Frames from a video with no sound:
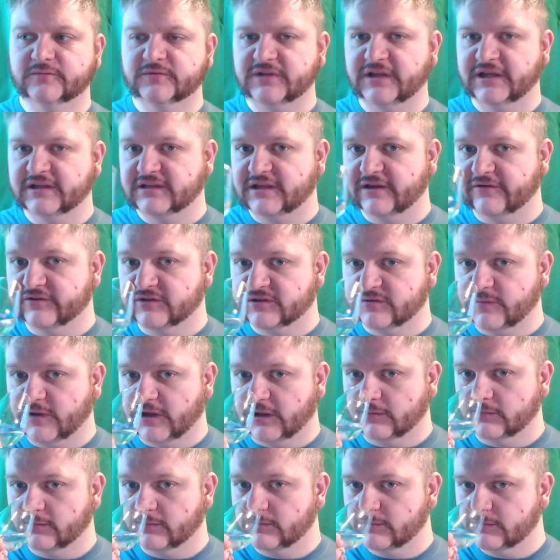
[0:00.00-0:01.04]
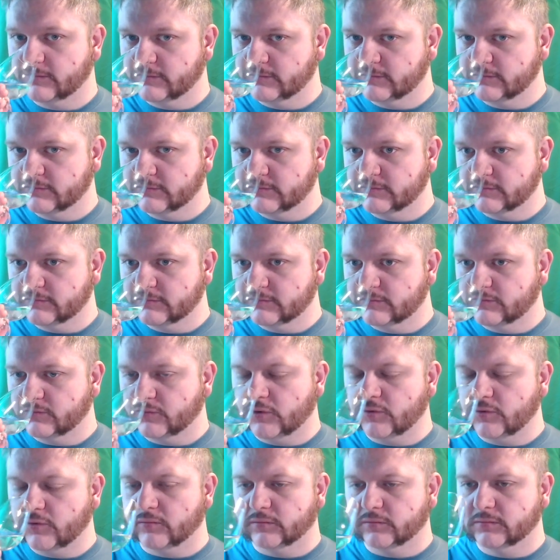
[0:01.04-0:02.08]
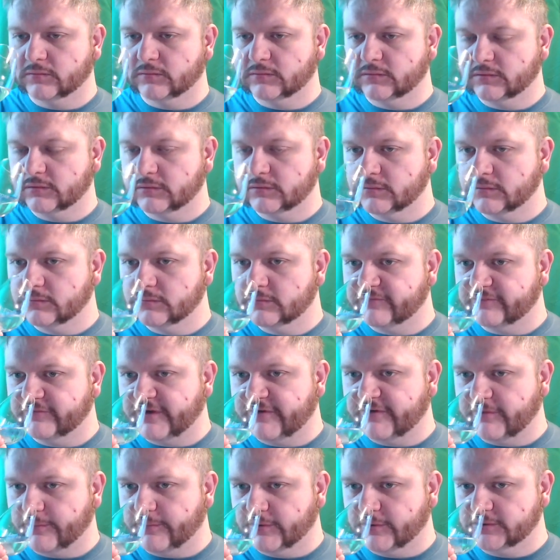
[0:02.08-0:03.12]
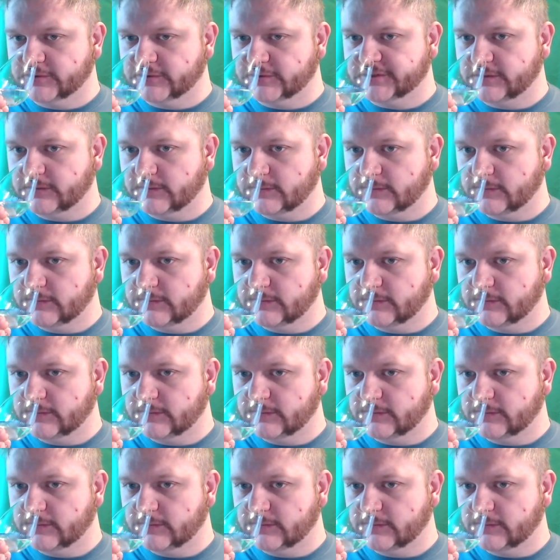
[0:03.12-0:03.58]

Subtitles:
So let's have a smell. Oh, very pungent.